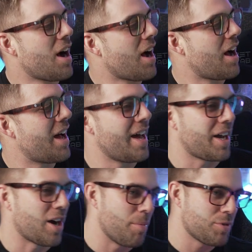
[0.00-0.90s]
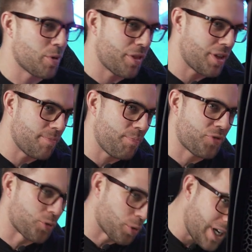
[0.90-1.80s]
Uh, it comes with
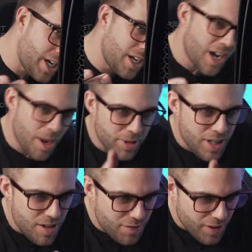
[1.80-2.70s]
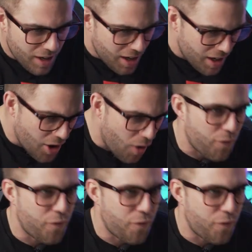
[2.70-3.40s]
three, I believe. Uh, no,